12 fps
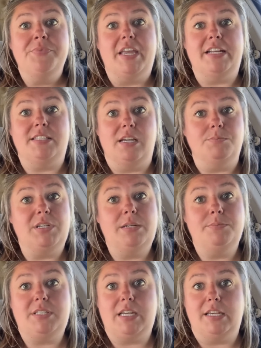it
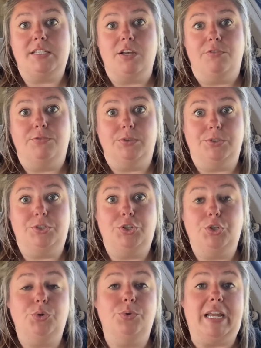sometimes takes a full
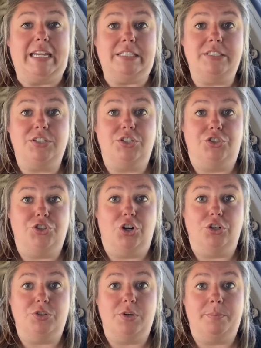2 days to
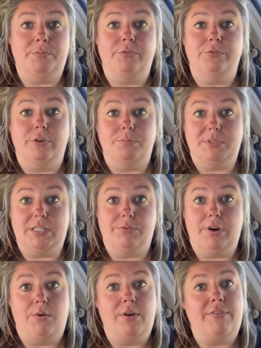charge up from zero.